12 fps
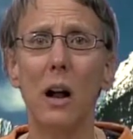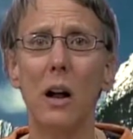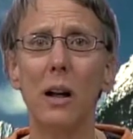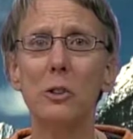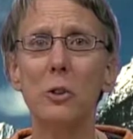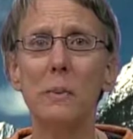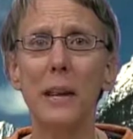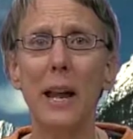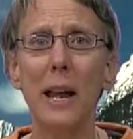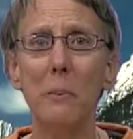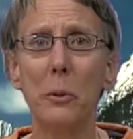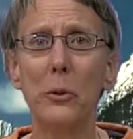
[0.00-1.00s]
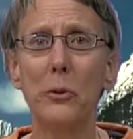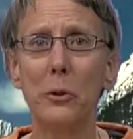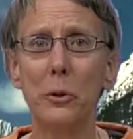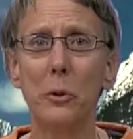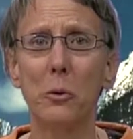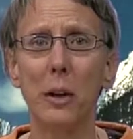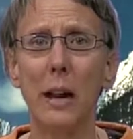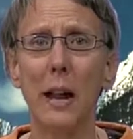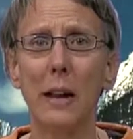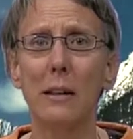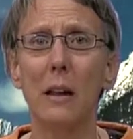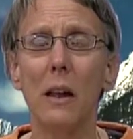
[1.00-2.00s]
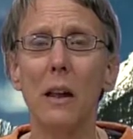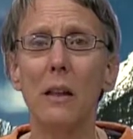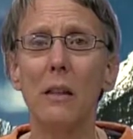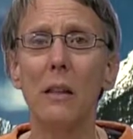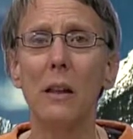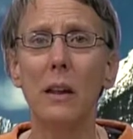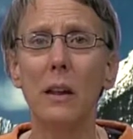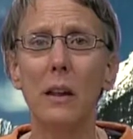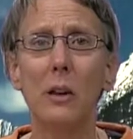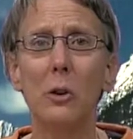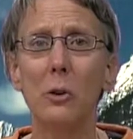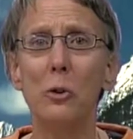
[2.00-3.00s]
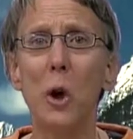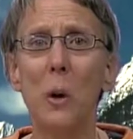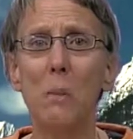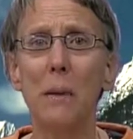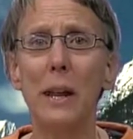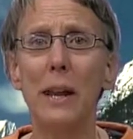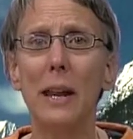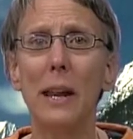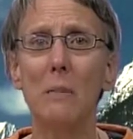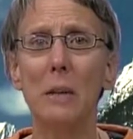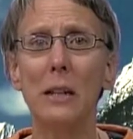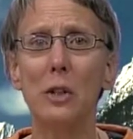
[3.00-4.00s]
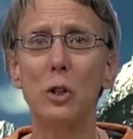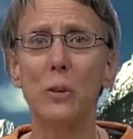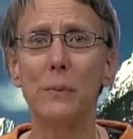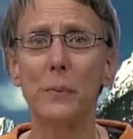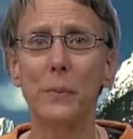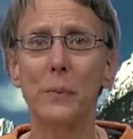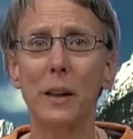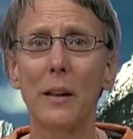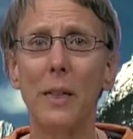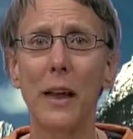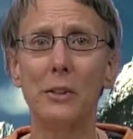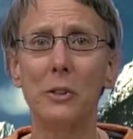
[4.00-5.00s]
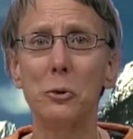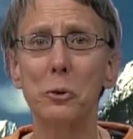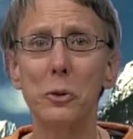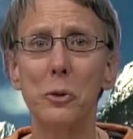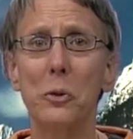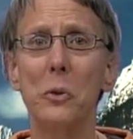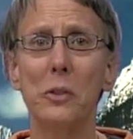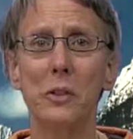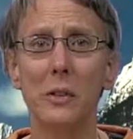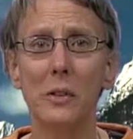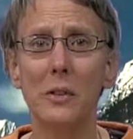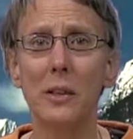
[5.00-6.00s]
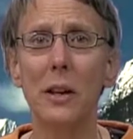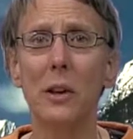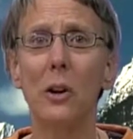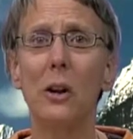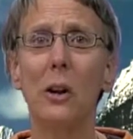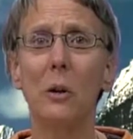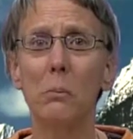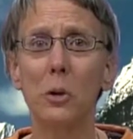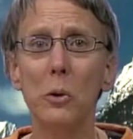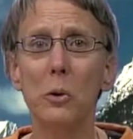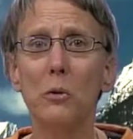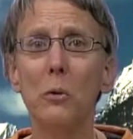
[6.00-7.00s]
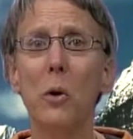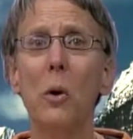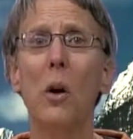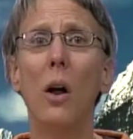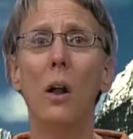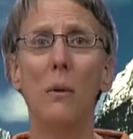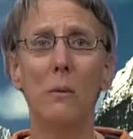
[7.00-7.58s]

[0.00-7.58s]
to be able to create the utopian image that's true, sincere, beautiful,